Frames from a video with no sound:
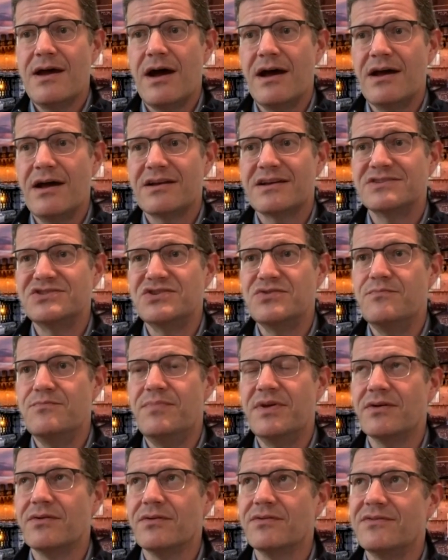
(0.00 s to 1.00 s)
because you
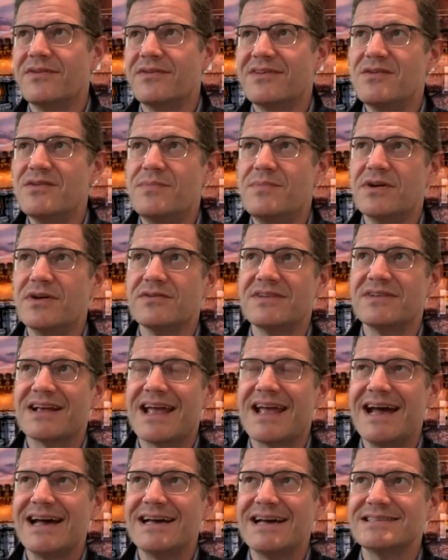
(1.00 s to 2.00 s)
build a
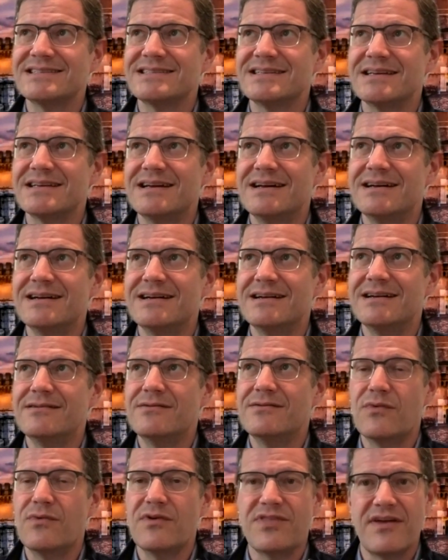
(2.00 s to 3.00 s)
cast
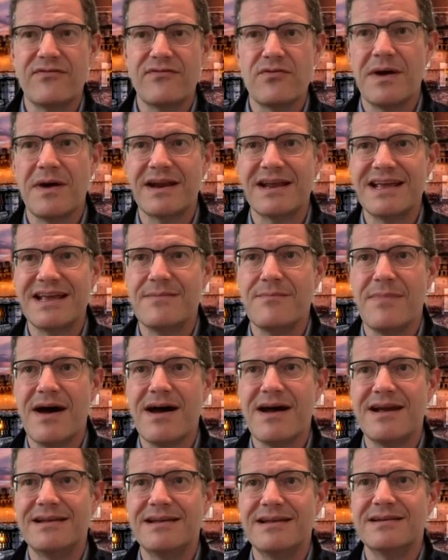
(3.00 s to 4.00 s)
with everybody in
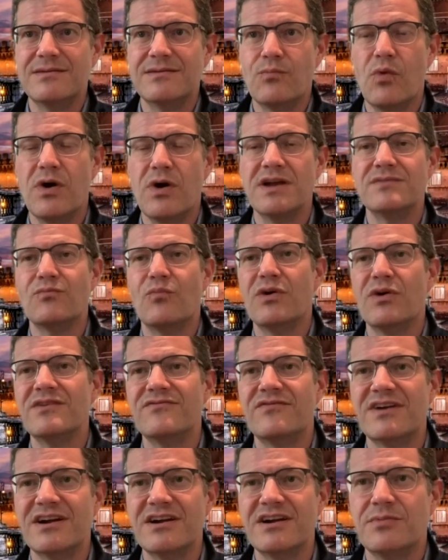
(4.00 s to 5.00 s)
mind, and one
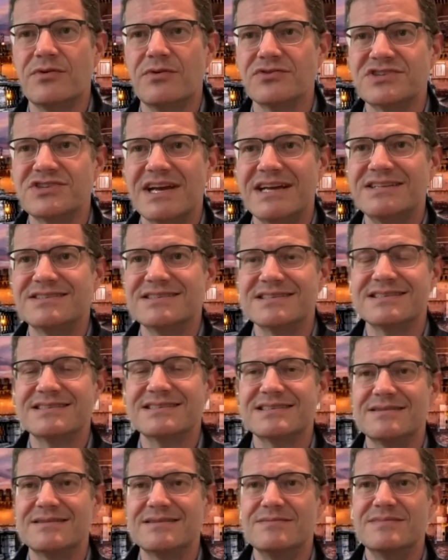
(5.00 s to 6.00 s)
variable
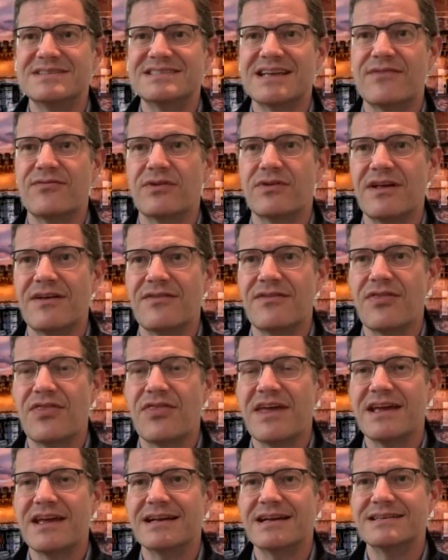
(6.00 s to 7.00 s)
changes several other
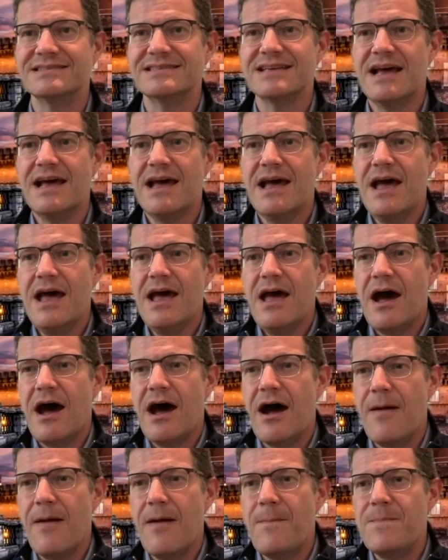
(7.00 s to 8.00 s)
things.
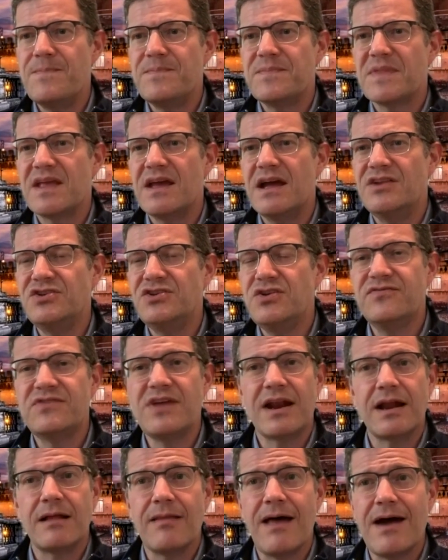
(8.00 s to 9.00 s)
And you've
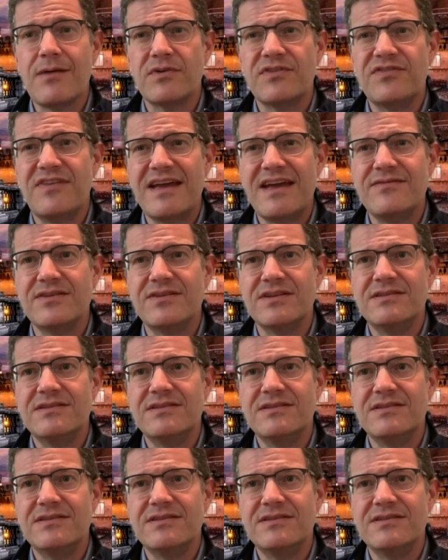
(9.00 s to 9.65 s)
done a lot with David